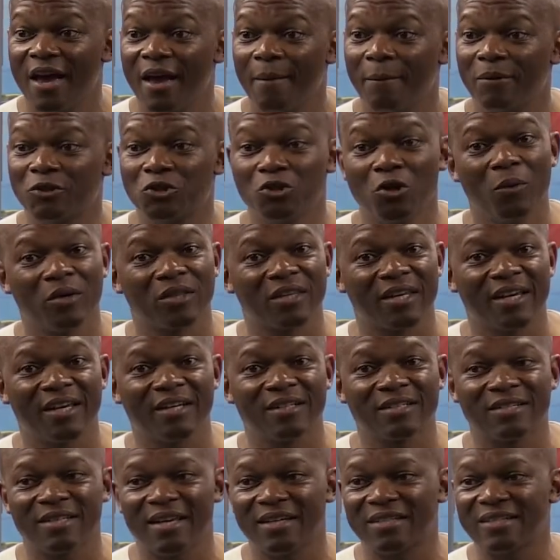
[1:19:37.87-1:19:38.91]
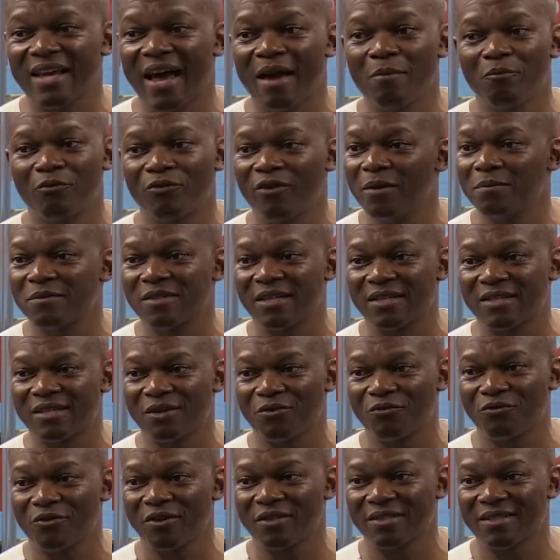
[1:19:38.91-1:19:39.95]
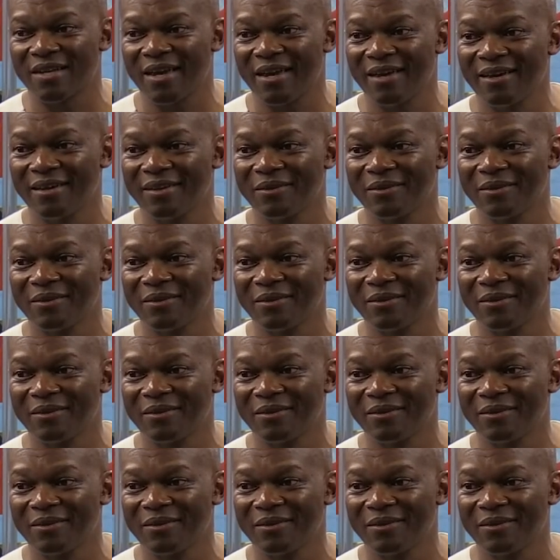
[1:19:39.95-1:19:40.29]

But you know, with kids, their time frames are different,